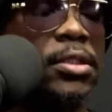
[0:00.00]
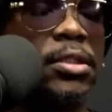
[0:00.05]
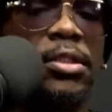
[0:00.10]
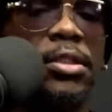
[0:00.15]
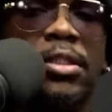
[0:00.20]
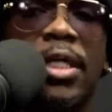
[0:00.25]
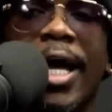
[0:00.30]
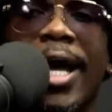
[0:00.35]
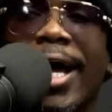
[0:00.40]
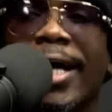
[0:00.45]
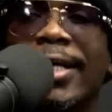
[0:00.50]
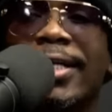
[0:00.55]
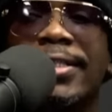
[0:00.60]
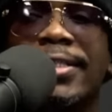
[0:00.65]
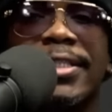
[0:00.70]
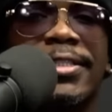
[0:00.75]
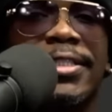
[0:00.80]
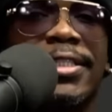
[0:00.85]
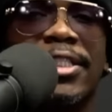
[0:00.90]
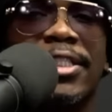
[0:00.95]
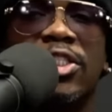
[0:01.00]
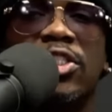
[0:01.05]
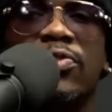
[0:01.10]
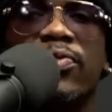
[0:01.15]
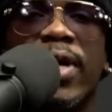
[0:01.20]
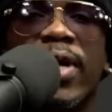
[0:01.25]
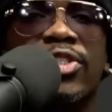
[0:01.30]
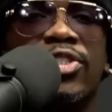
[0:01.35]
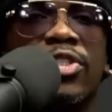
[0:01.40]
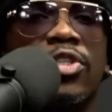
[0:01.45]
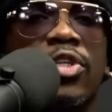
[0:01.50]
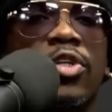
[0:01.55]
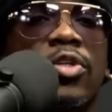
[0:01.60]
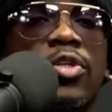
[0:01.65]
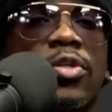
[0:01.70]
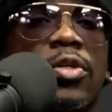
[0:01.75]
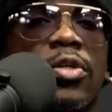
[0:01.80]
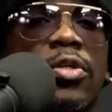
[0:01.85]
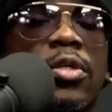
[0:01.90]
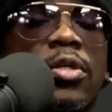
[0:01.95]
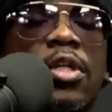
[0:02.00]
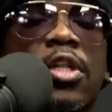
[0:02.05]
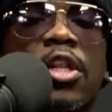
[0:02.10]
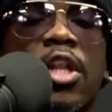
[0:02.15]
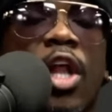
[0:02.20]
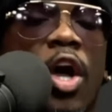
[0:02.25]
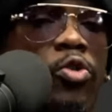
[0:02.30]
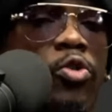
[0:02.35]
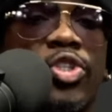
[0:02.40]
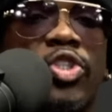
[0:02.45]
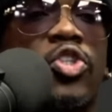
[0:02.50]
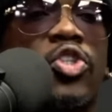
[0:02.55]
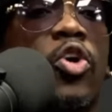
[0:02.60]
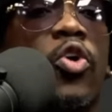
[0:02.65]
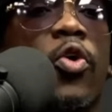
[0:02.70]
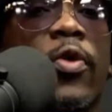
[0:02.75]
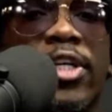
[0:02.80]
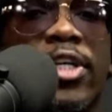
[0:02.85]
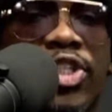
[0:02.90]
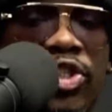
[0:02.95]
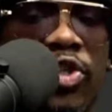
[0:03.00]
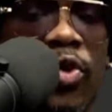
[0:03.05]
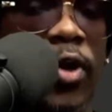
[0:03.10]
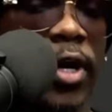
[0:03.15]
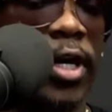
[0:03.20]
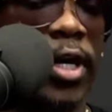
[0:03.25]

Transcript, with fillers: all right, this is the situation. Long story short,